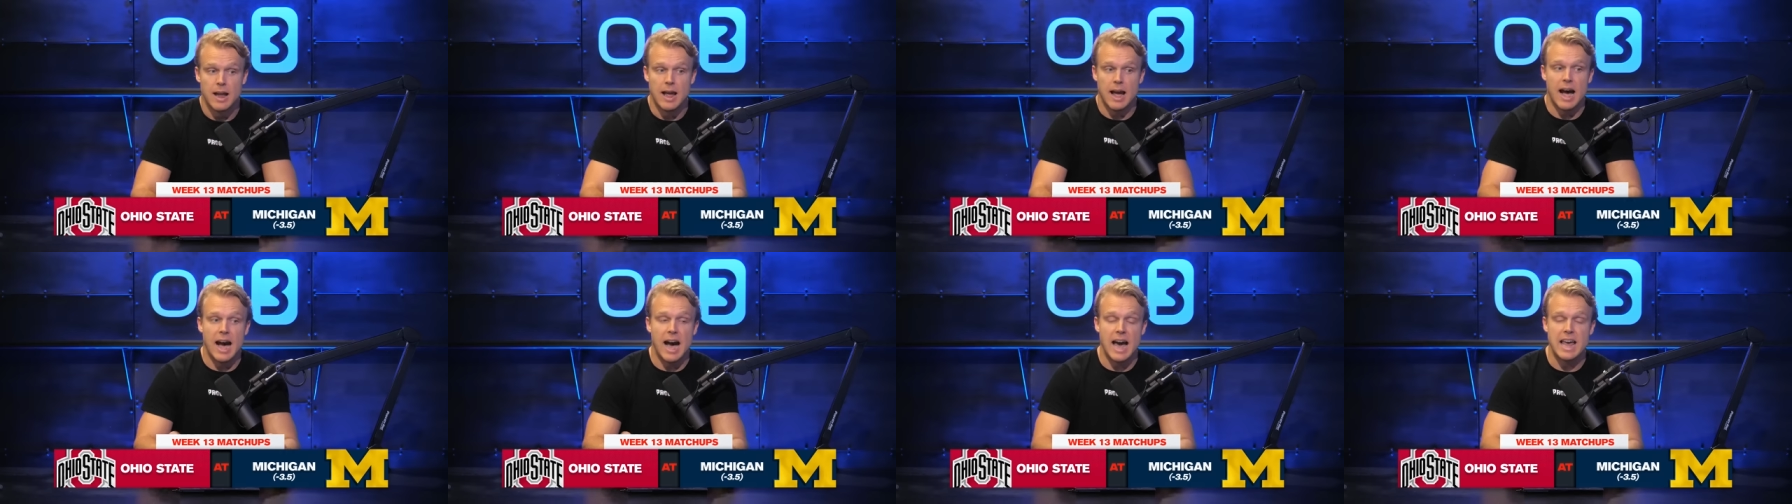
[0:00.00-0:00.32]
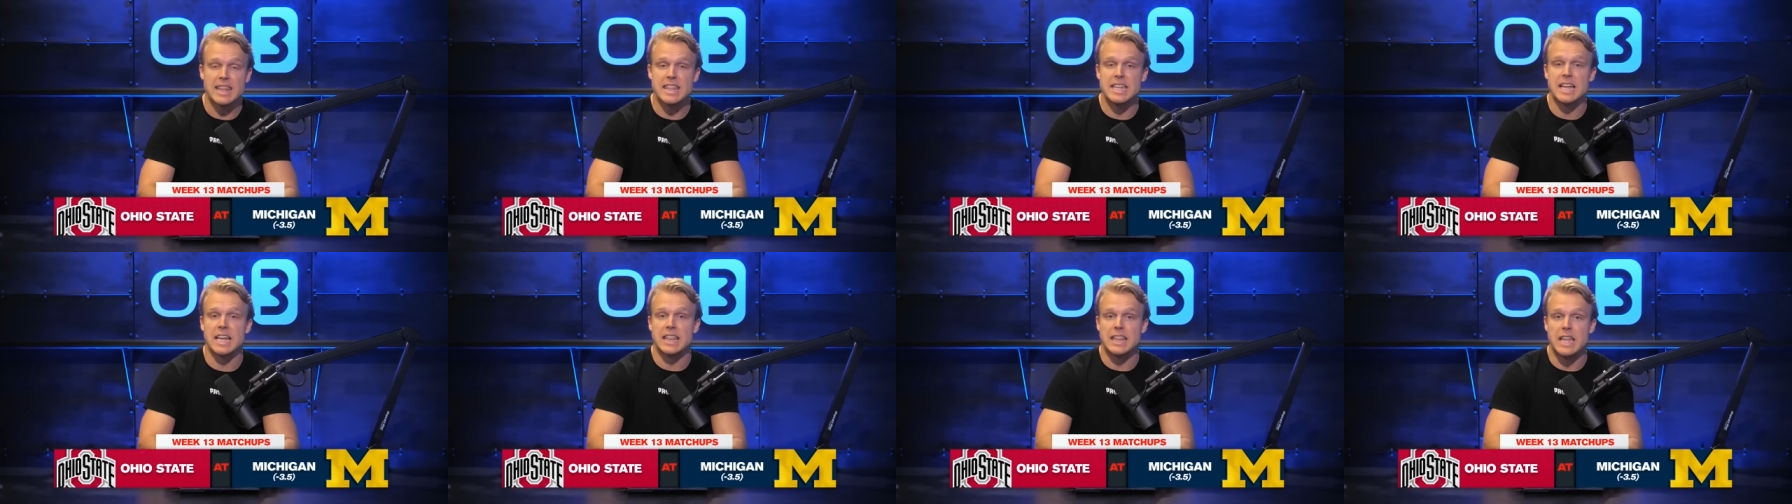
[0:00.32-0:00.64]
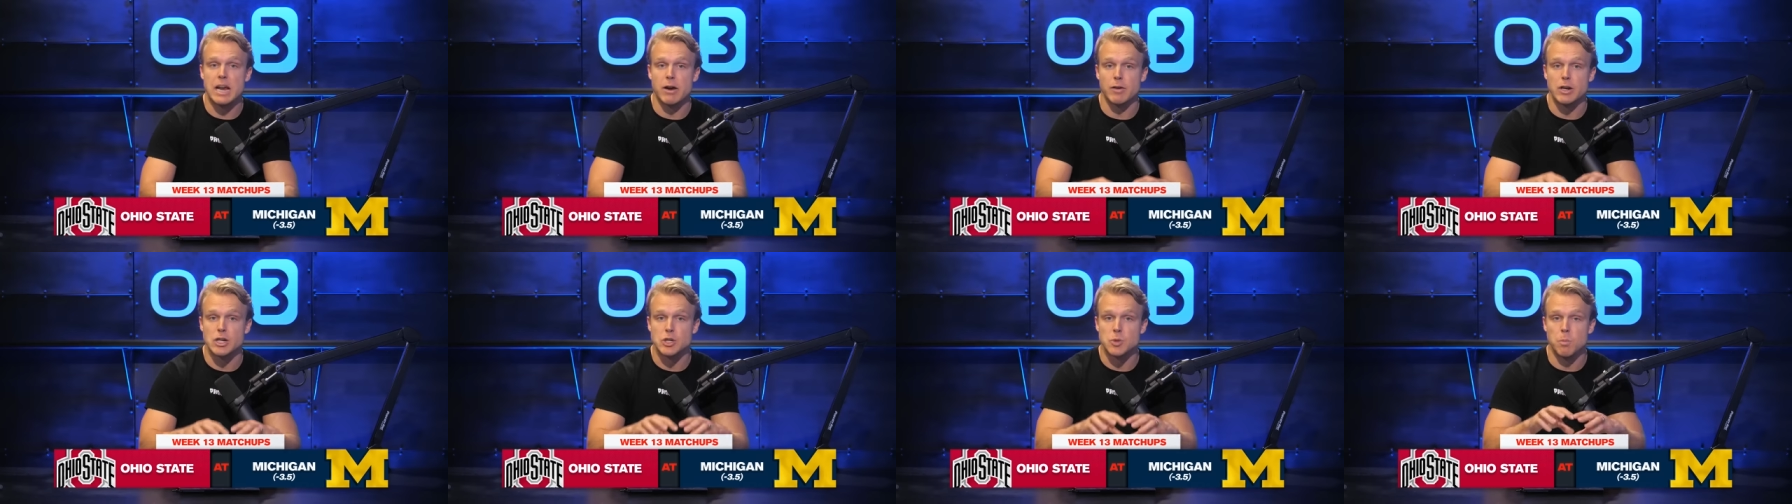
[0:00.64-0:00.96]
I think
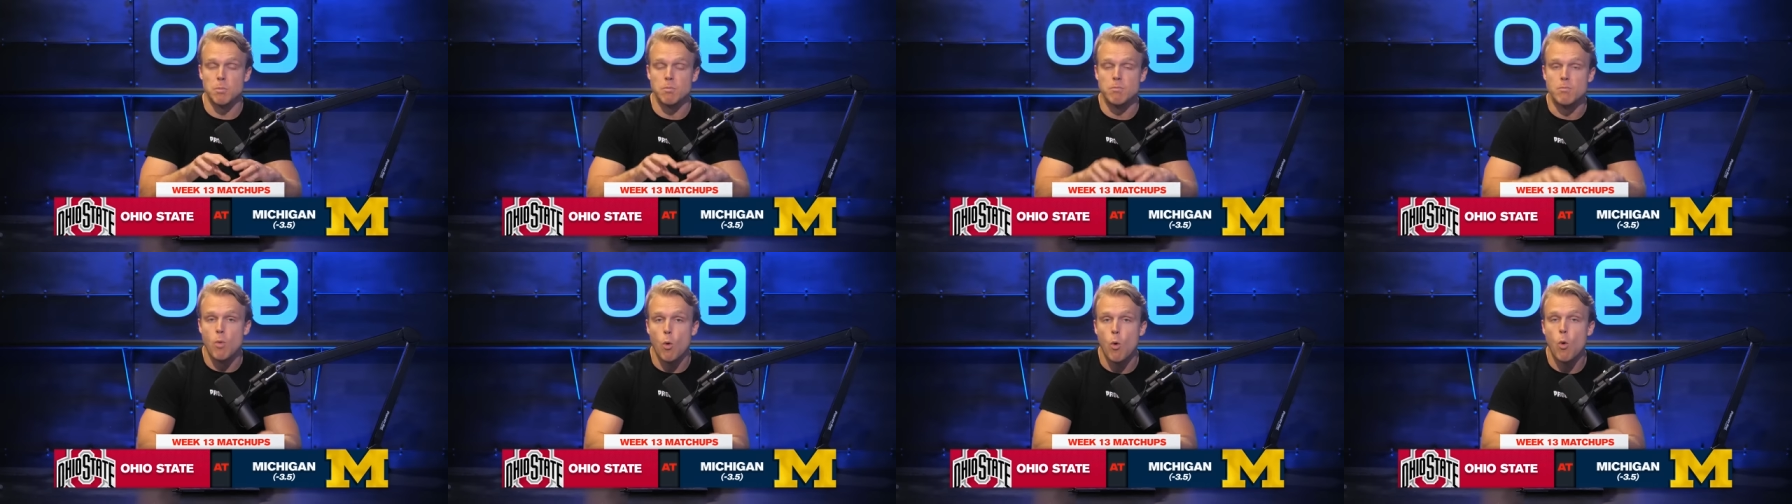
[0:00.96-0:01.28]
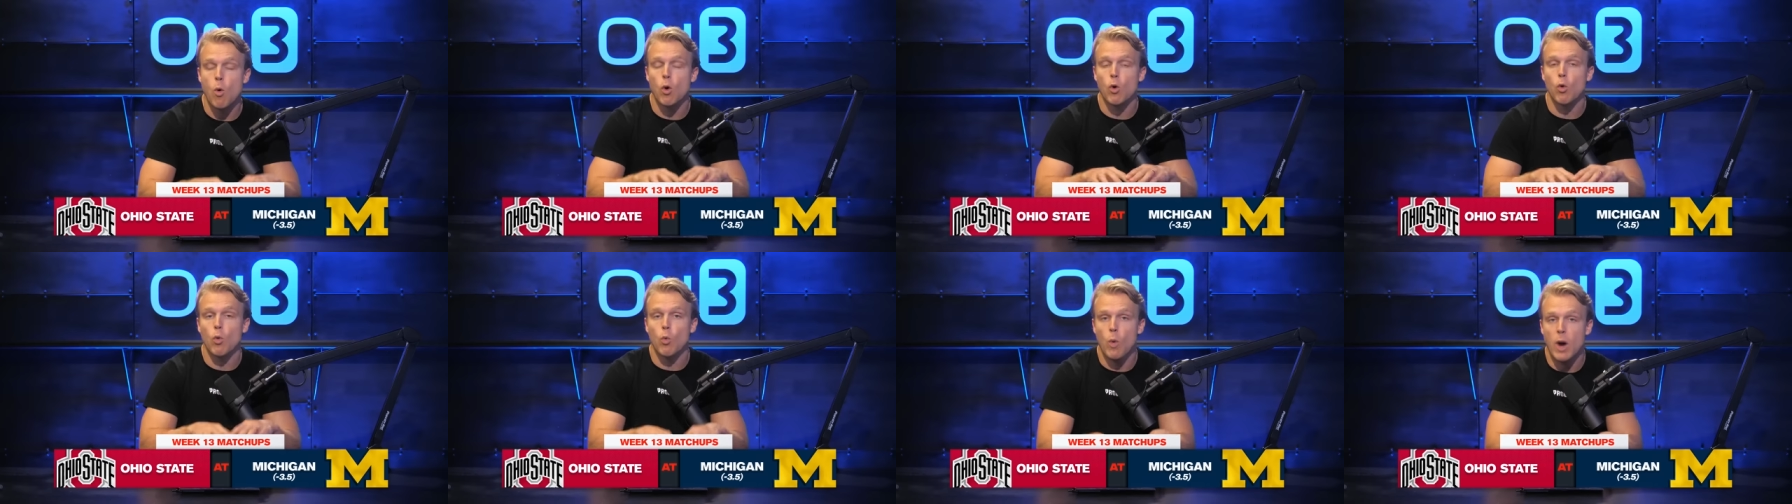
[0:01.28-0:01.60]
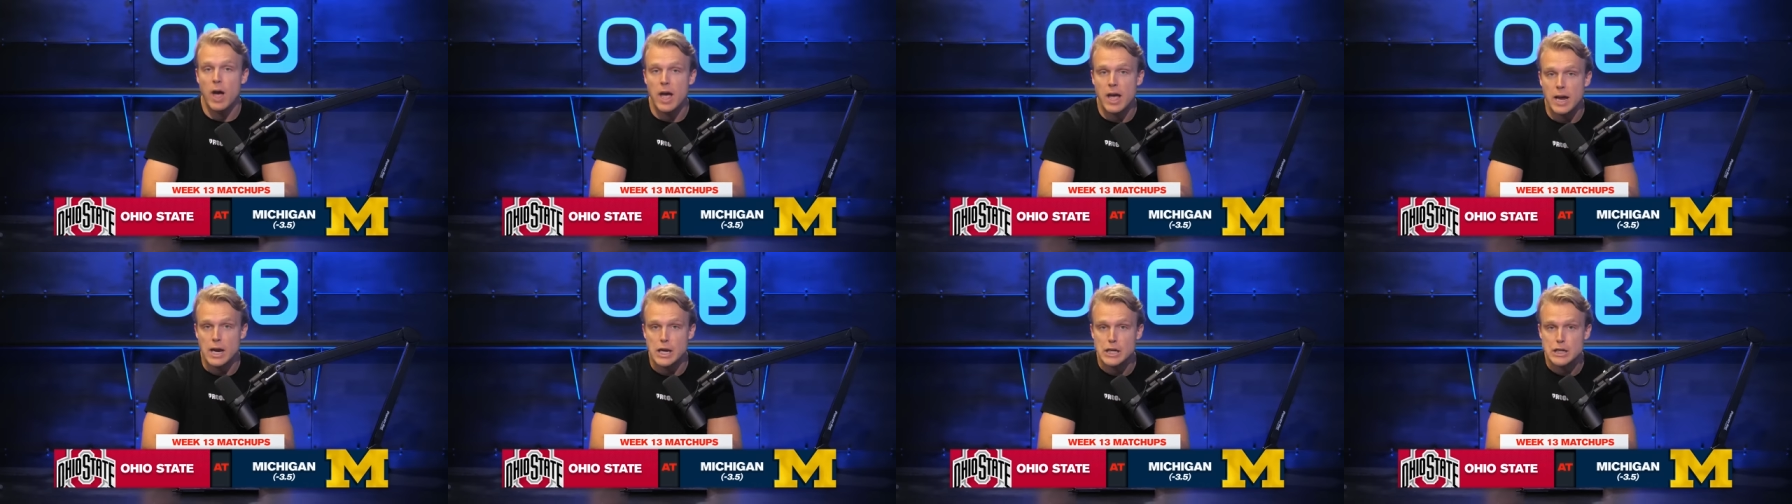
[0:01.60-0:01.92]
there is more
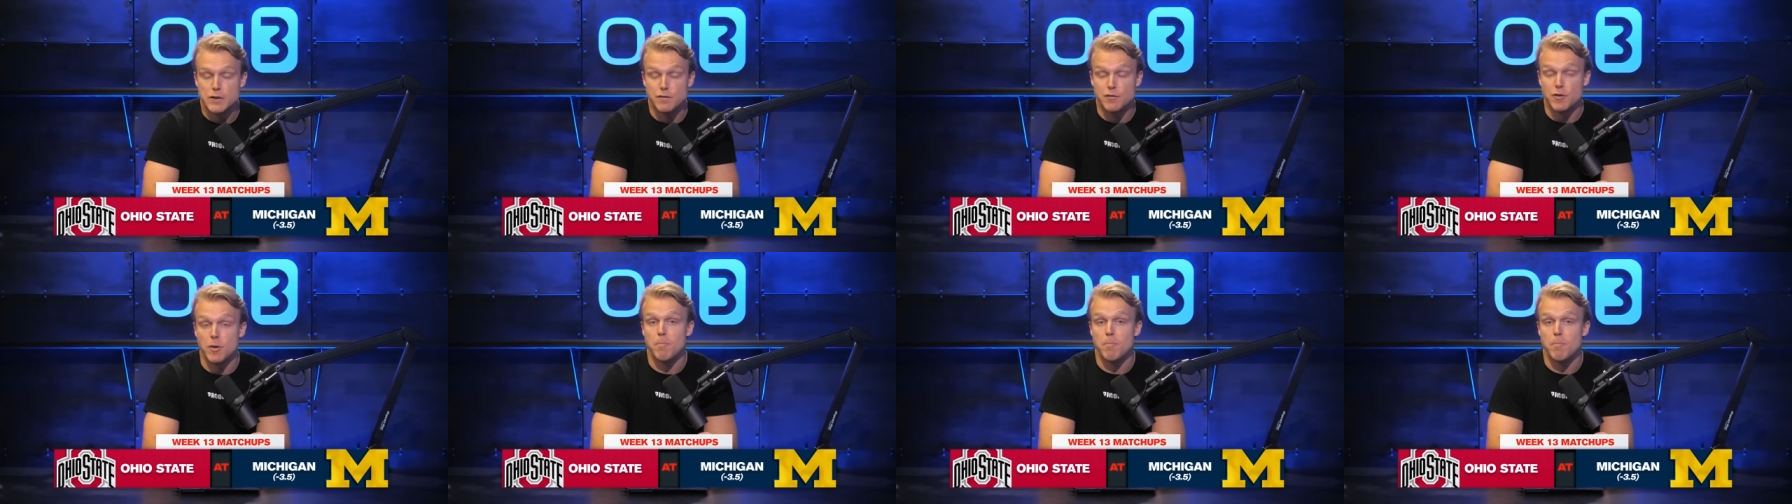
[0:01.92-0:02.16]
ways for